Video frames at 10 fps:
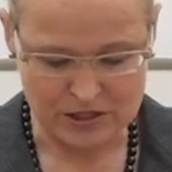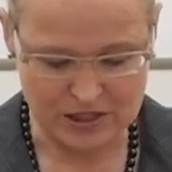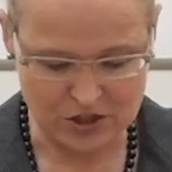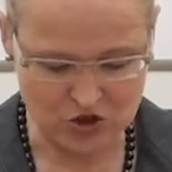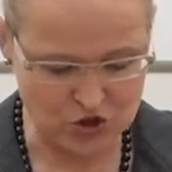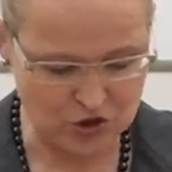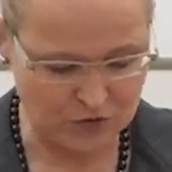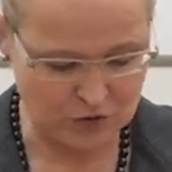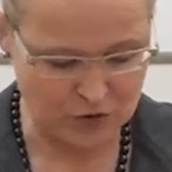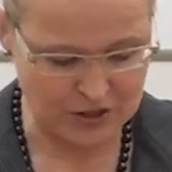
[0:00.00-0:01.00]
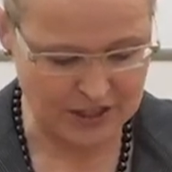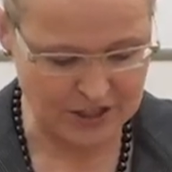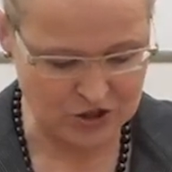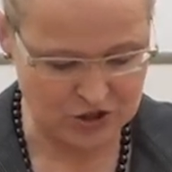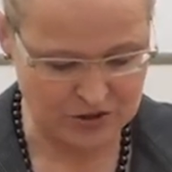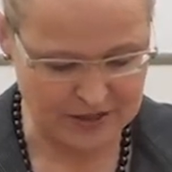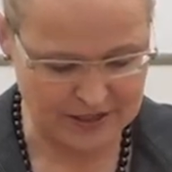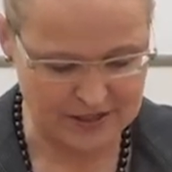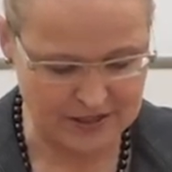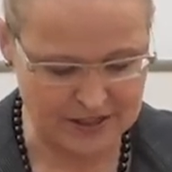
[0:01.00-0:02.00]
the issue of quotation and
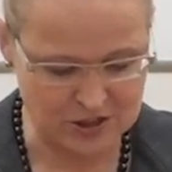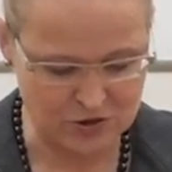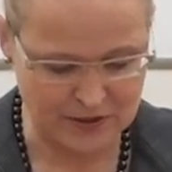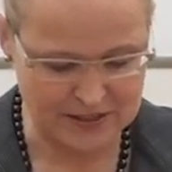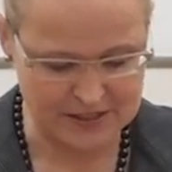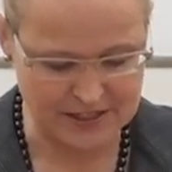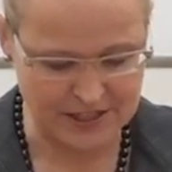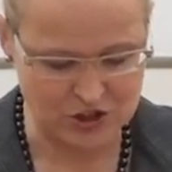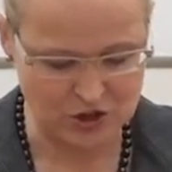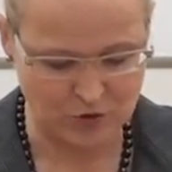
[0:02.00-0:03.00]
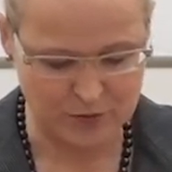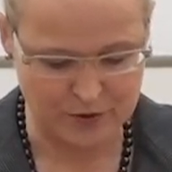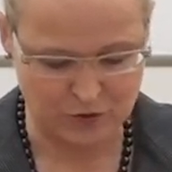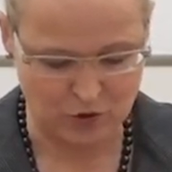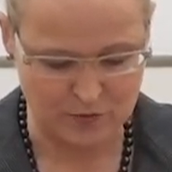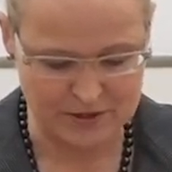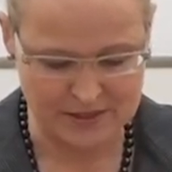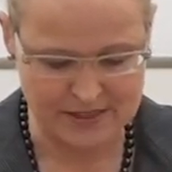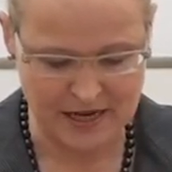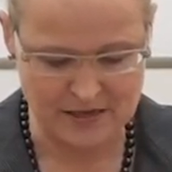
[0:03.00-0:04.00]
the iteralization of performance
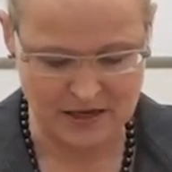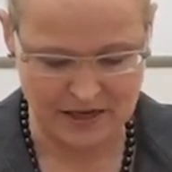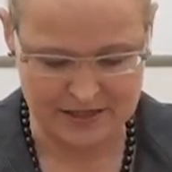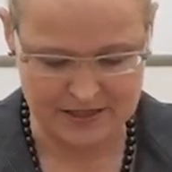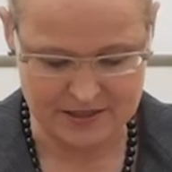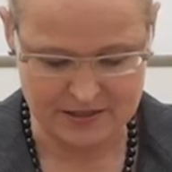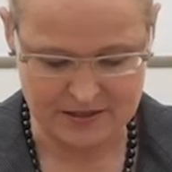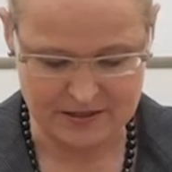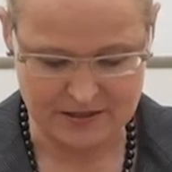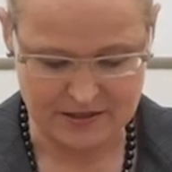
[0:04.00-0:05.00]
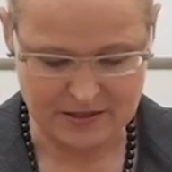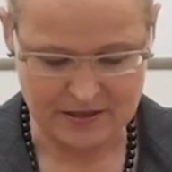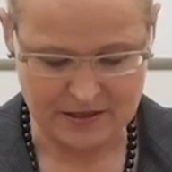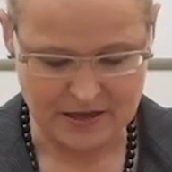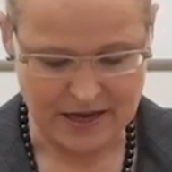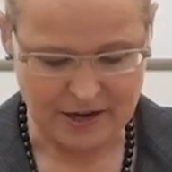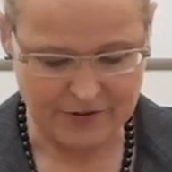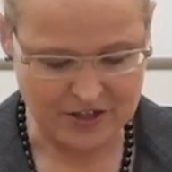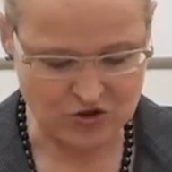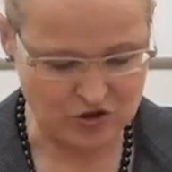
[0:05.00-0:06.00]
is analyzed.
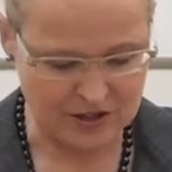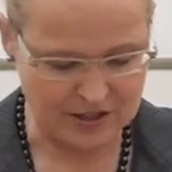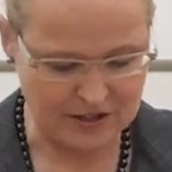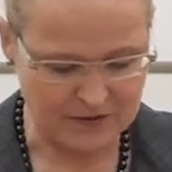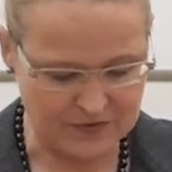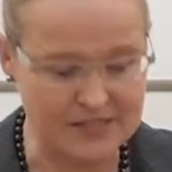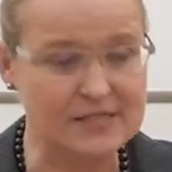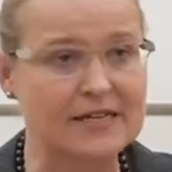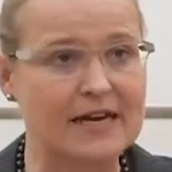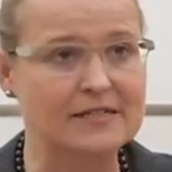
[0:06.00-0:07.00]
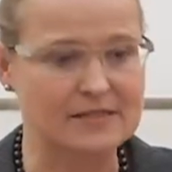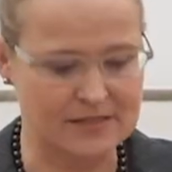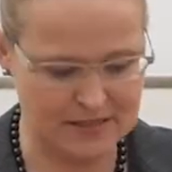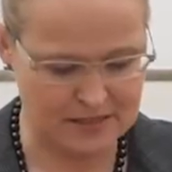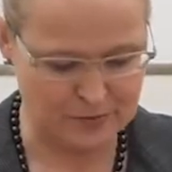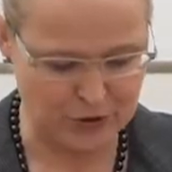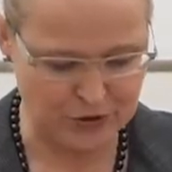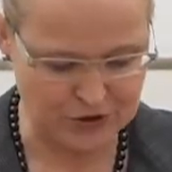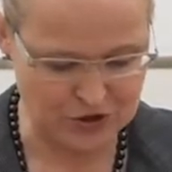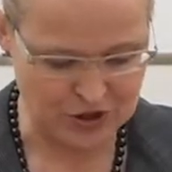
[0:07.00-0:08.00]
Eventually, these tendencies
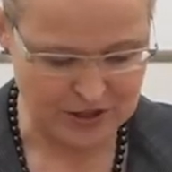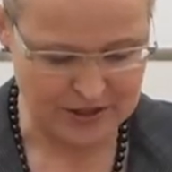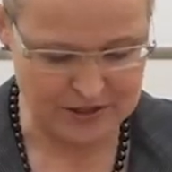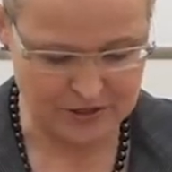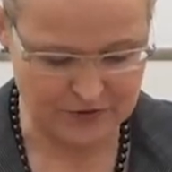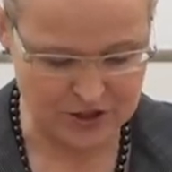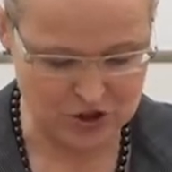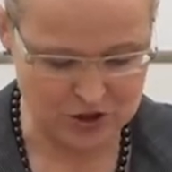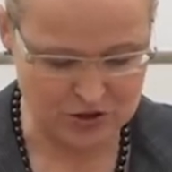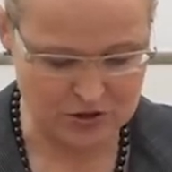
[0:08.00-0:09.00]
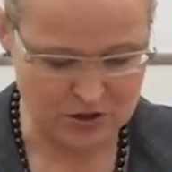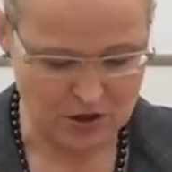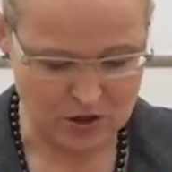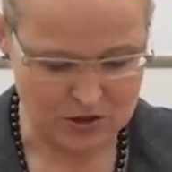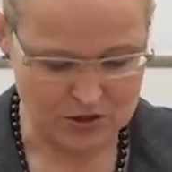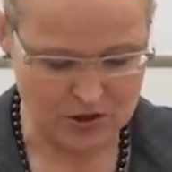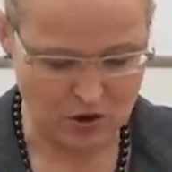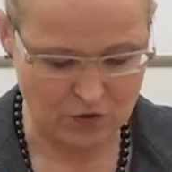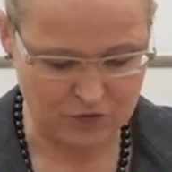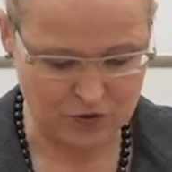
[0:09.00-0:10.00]
merge in the question
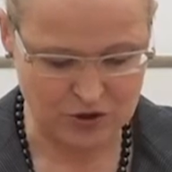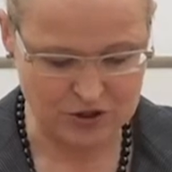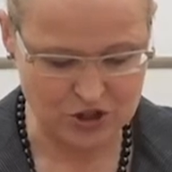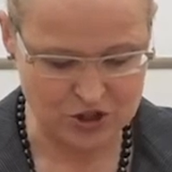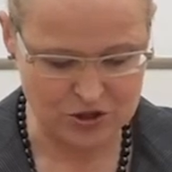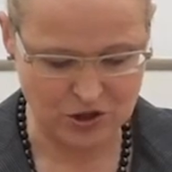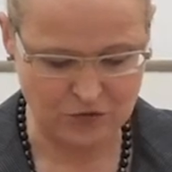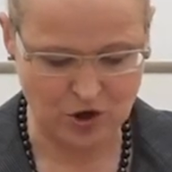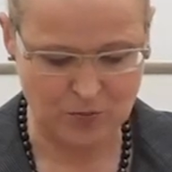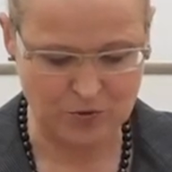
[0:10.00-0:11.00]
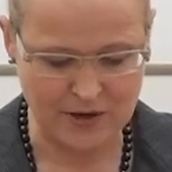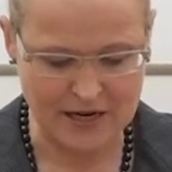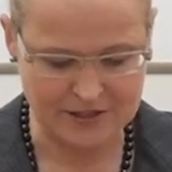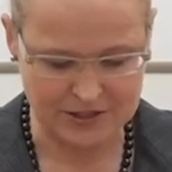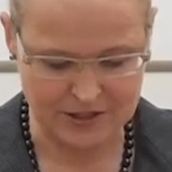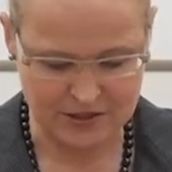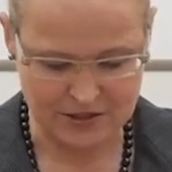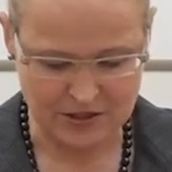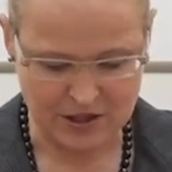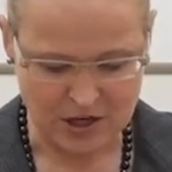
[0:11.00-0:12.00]
of conditions of corporality,
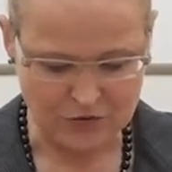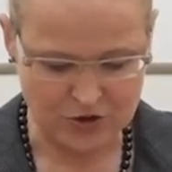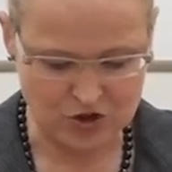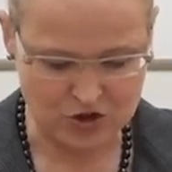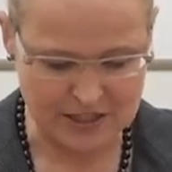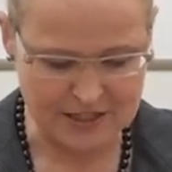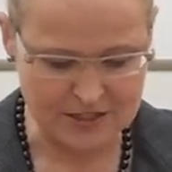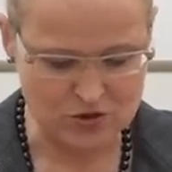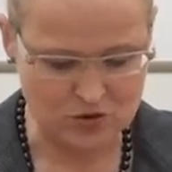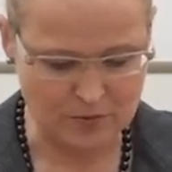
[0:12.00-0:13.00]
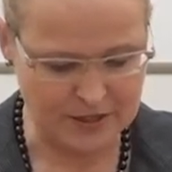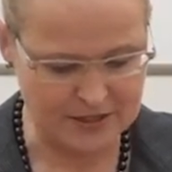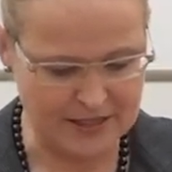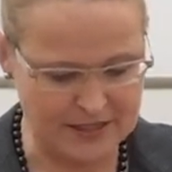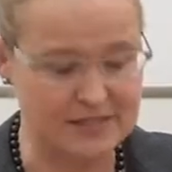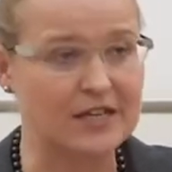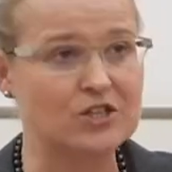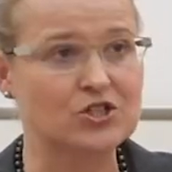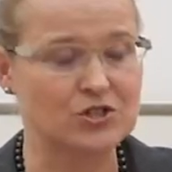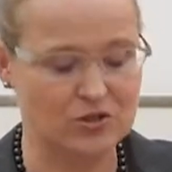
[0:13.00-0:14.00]
which leads to a
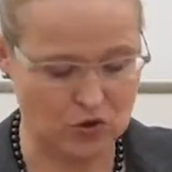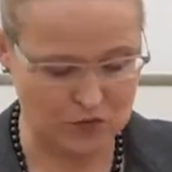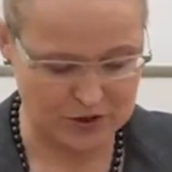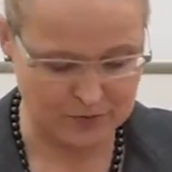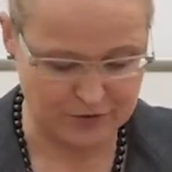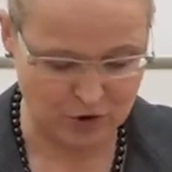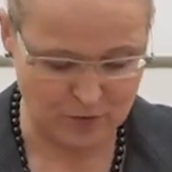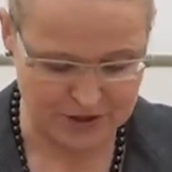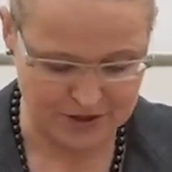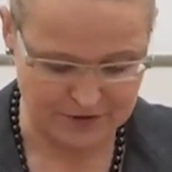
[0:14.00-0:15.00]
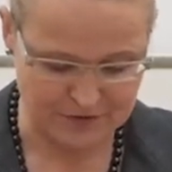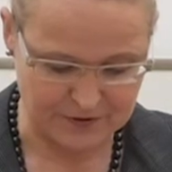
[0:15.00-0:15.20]
medialization of the performative.